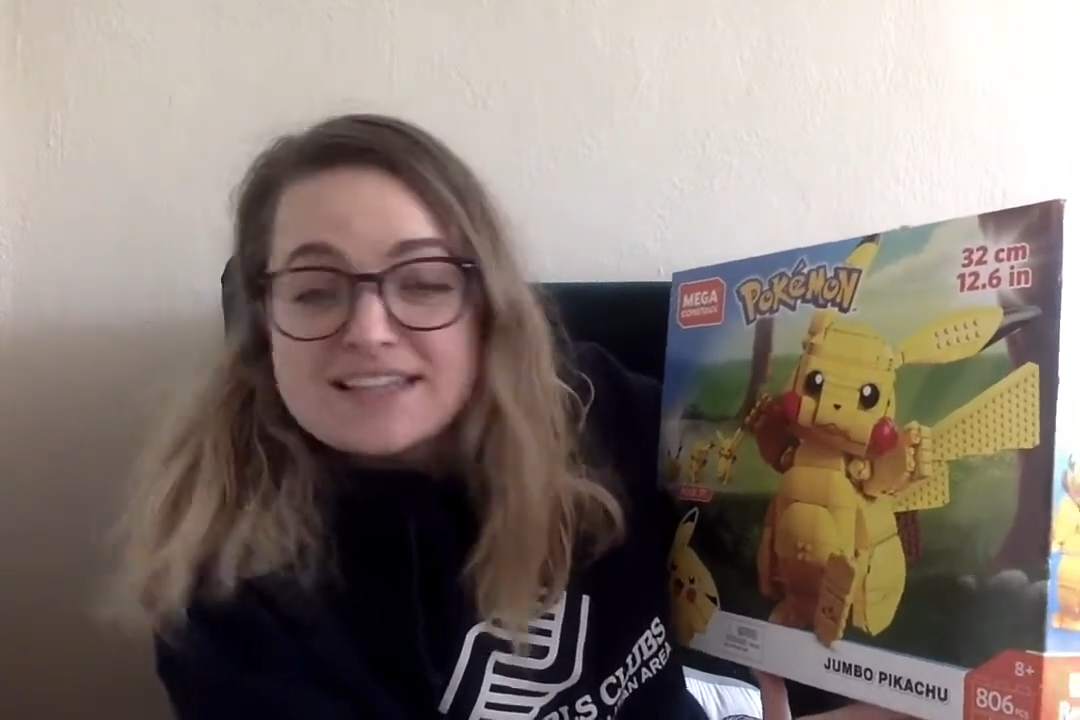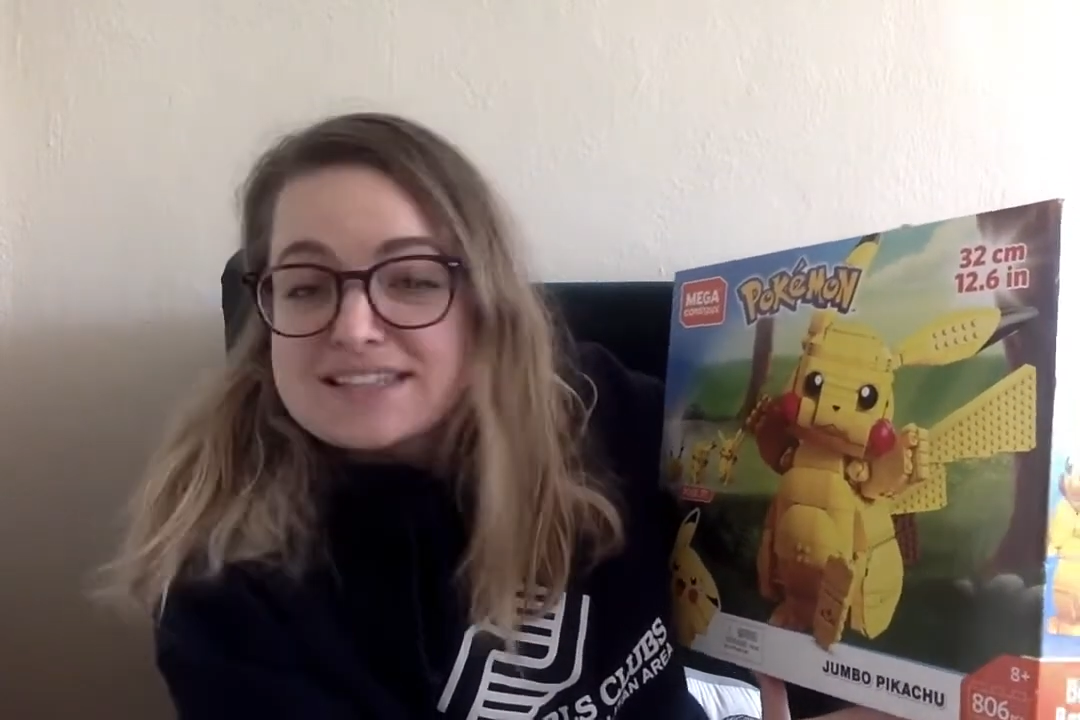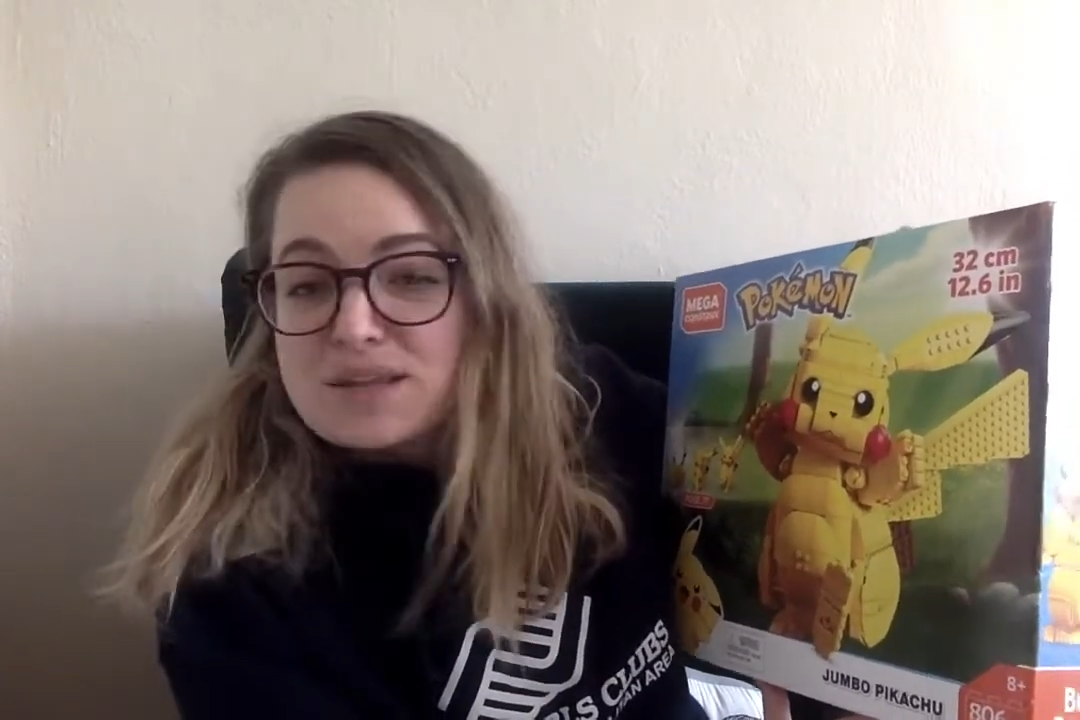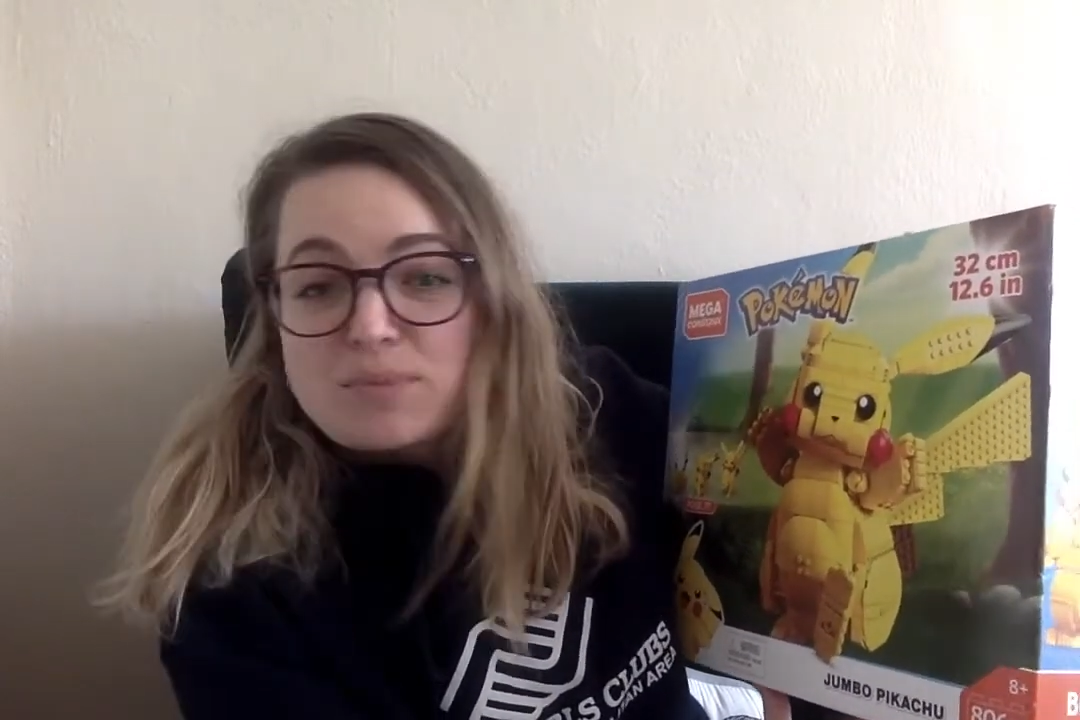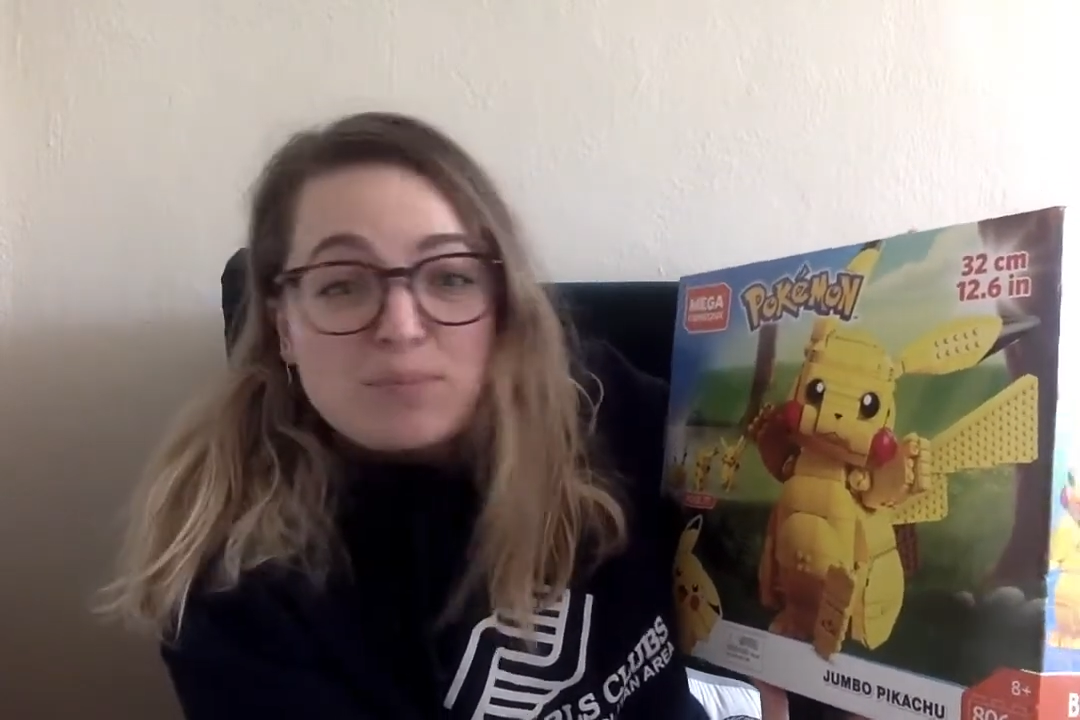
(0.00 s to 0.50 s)

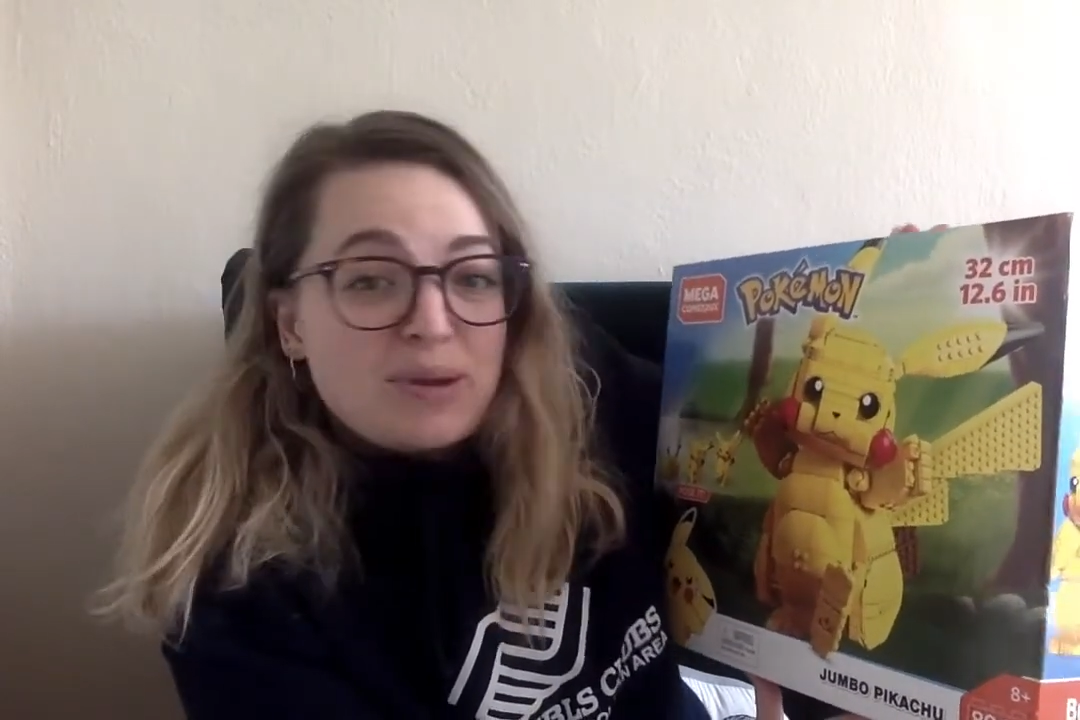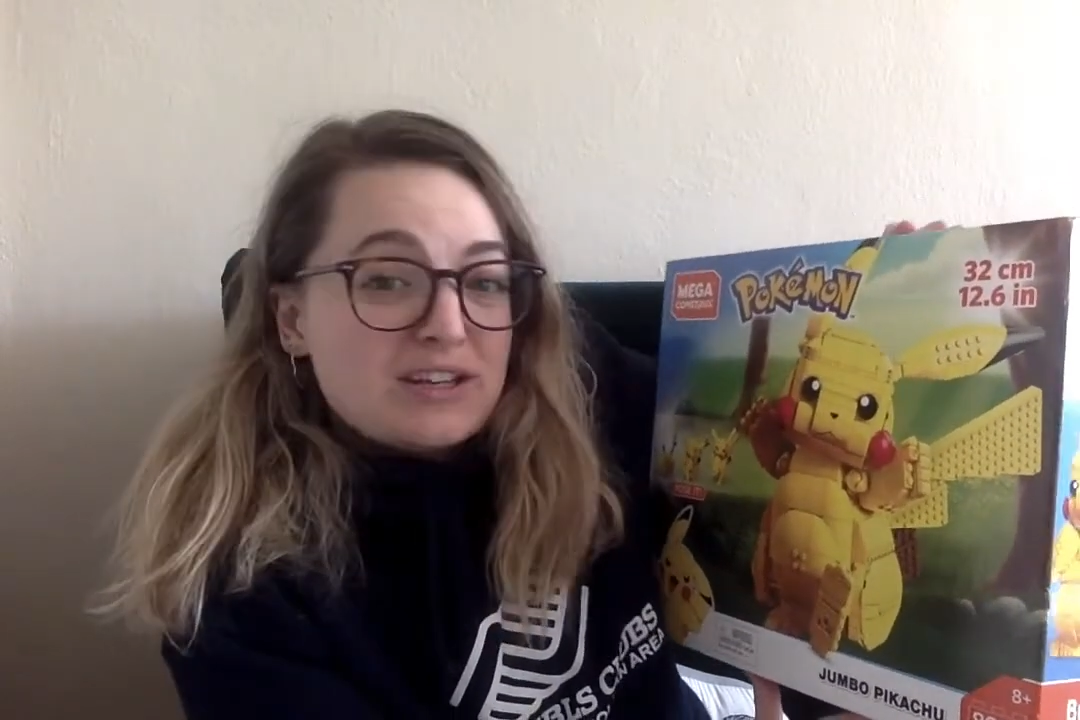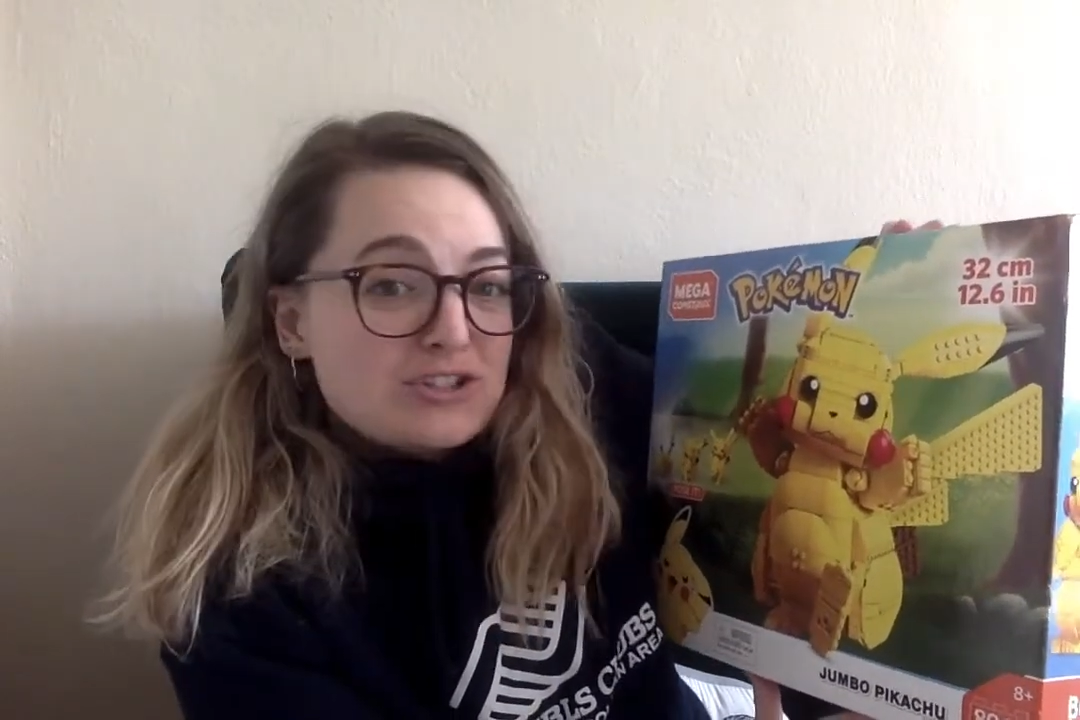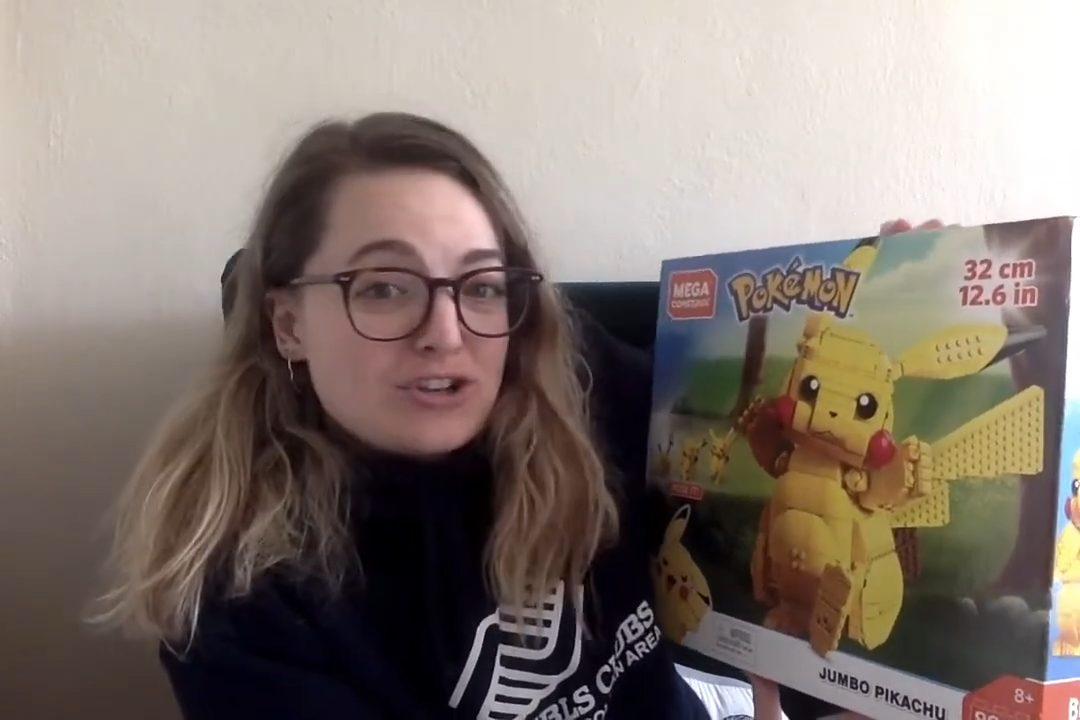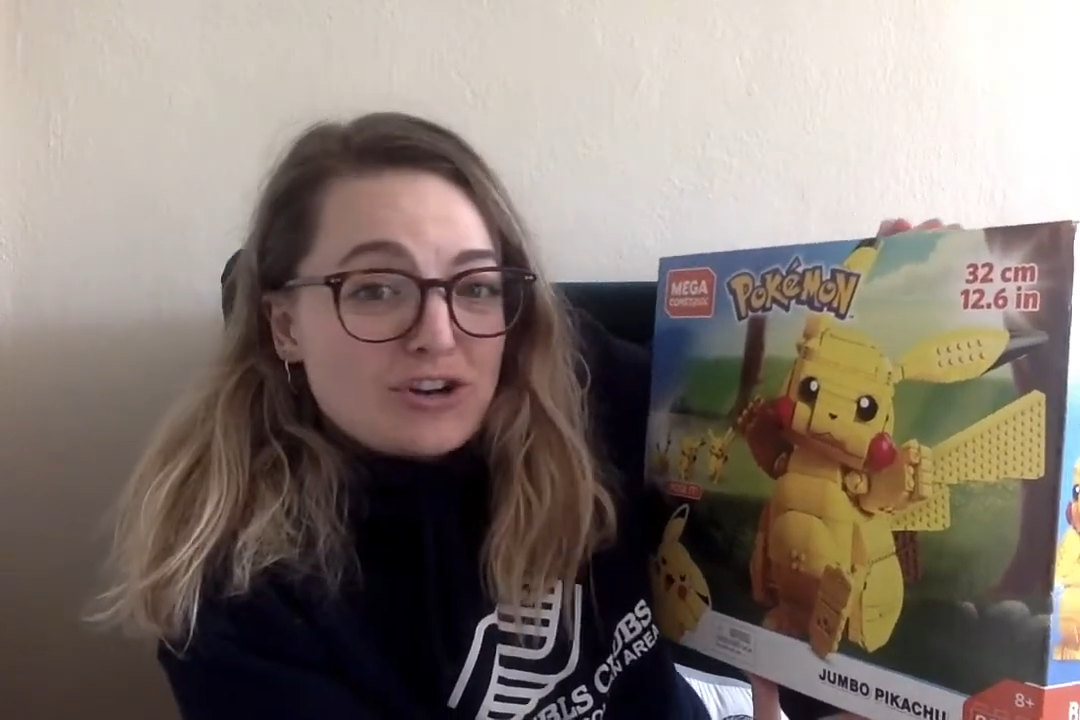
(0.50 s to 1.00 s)
send me
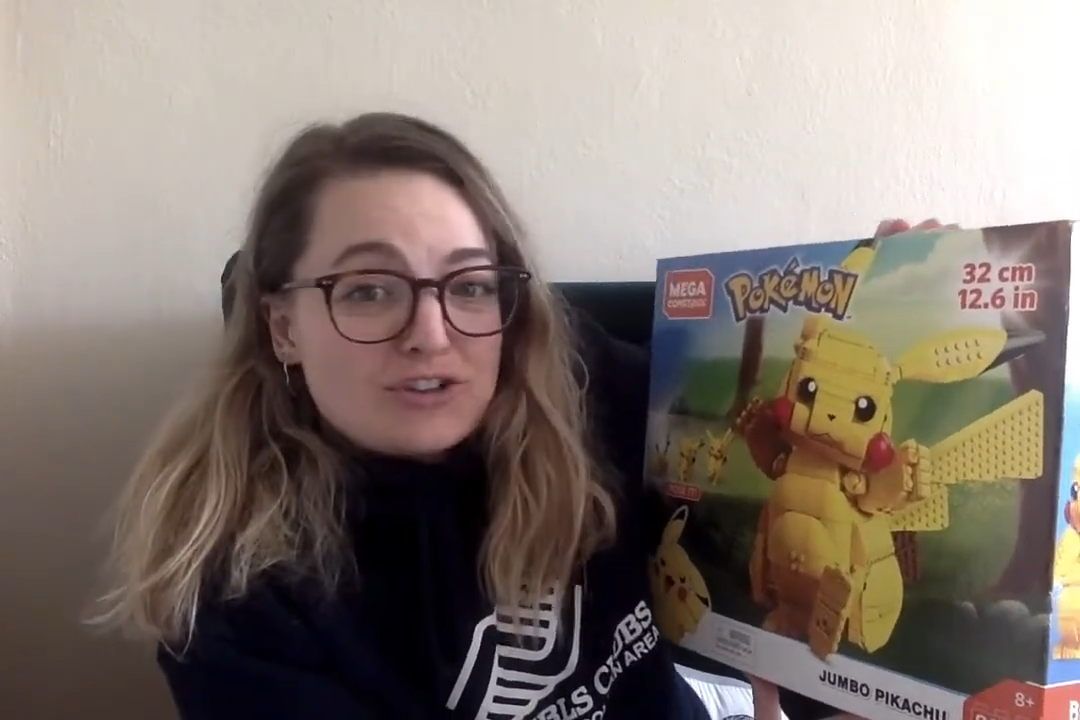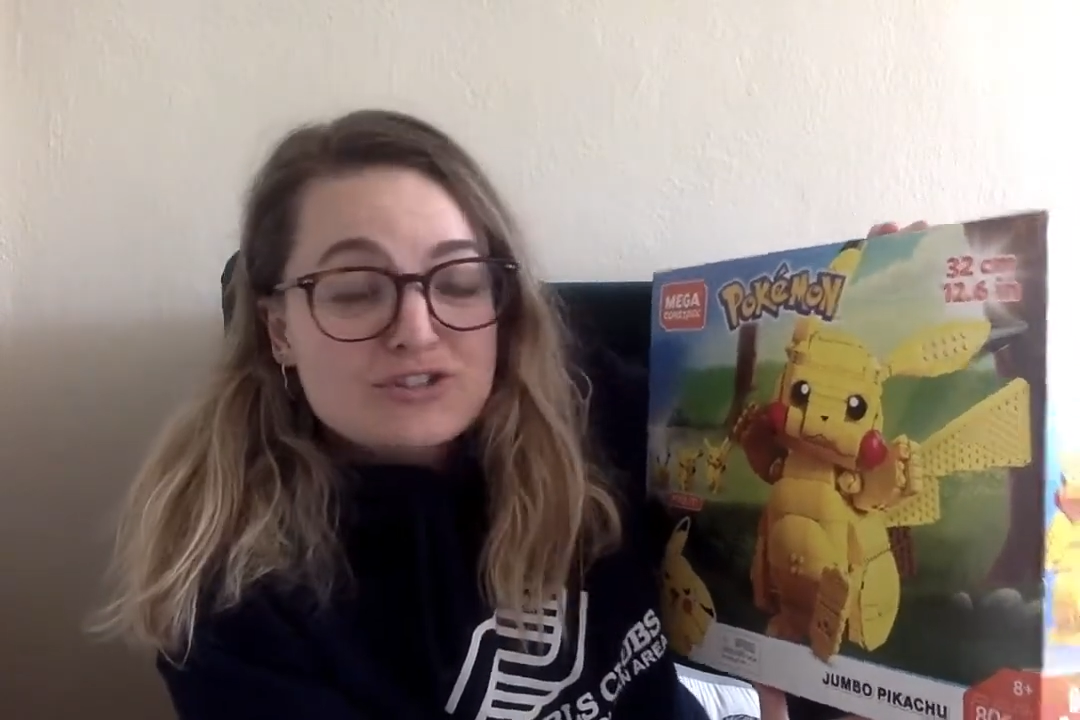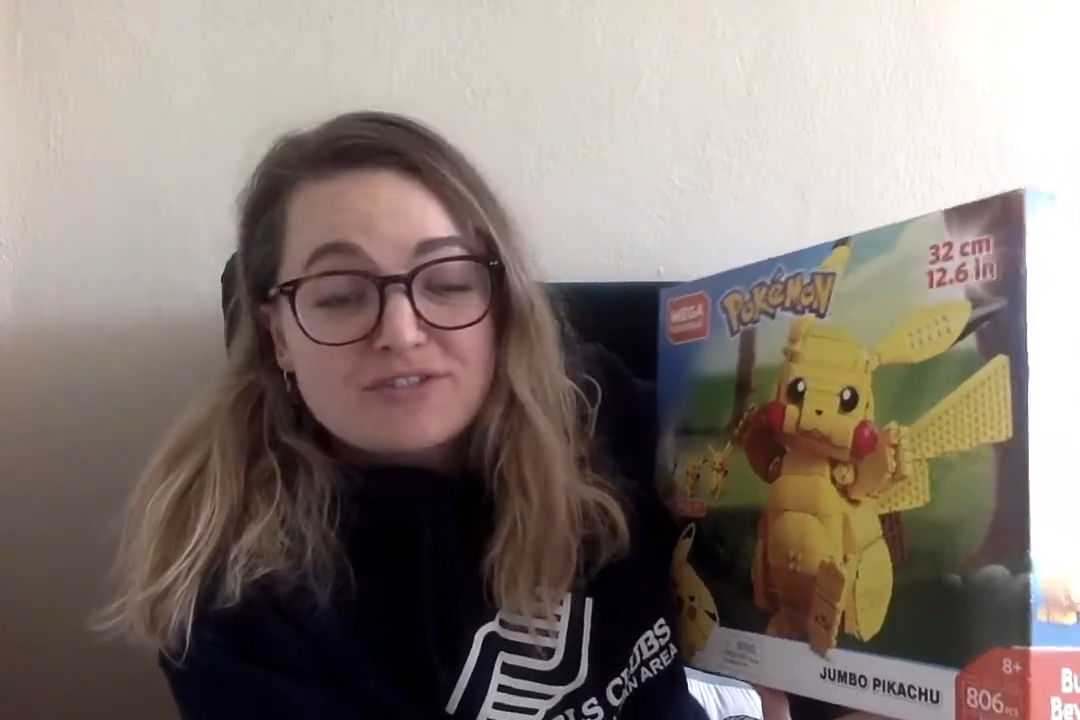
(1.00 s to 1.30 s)
pictures